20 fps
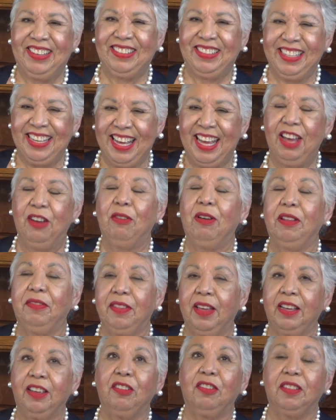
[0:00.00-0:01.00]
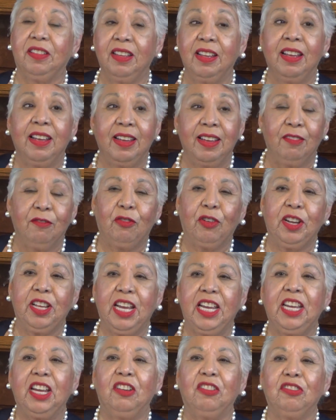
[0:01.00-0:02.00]
Okay, well, thank you.
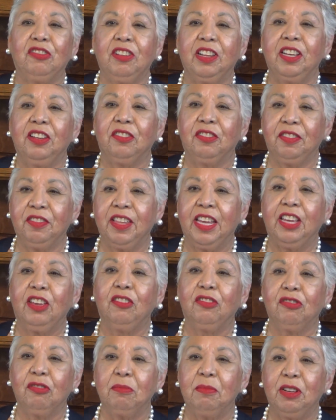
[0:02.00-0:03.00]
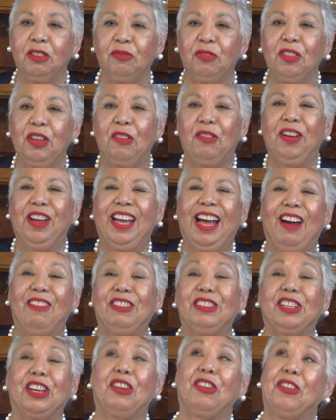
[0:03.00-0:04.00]
48 years later, thank you so much for that. I
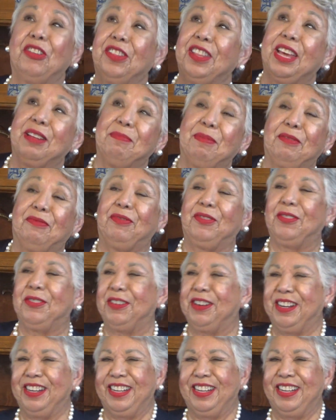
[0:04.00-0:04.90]
wish I'd heard that before.